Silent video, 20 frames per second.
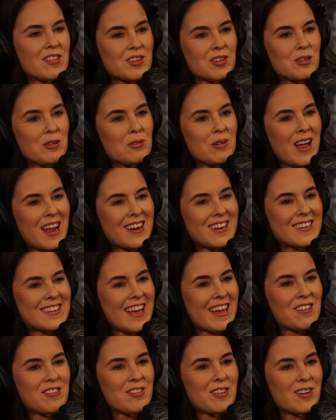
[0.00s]
too, not a
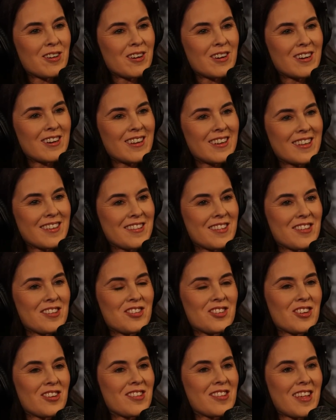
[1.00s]
desert. Think, it's
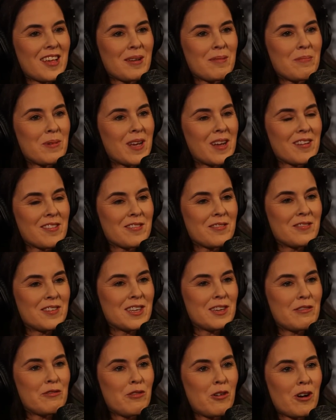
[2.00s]
yeah. just like because of
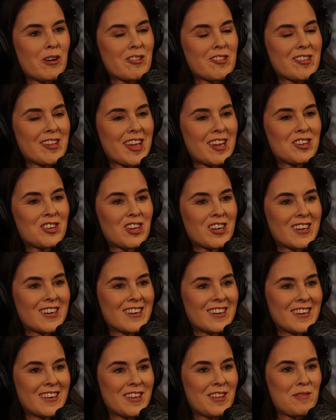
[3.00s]

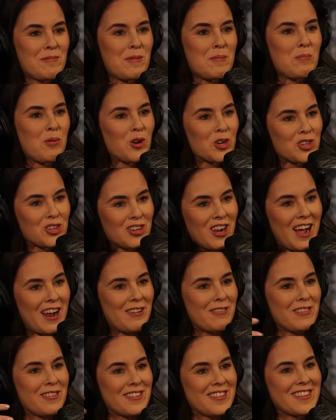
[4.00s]
deforestation? He's been pushed out
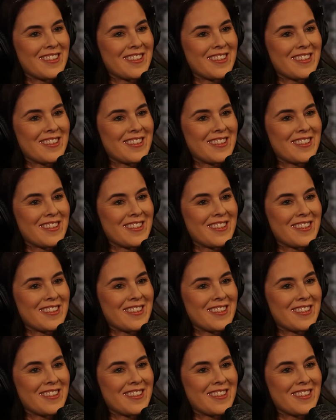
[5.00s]
of his